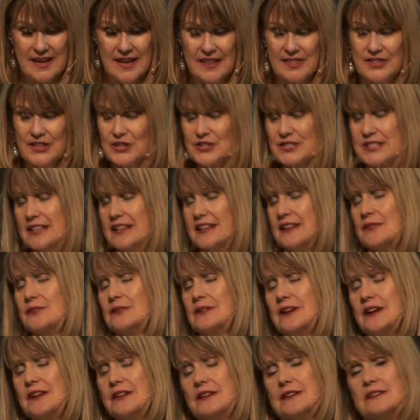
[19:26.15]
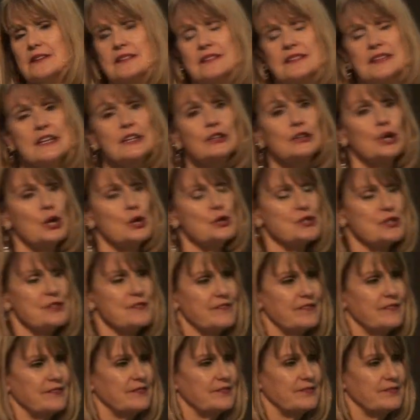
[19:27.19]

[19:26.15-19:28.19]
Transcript: There's a, a theologian,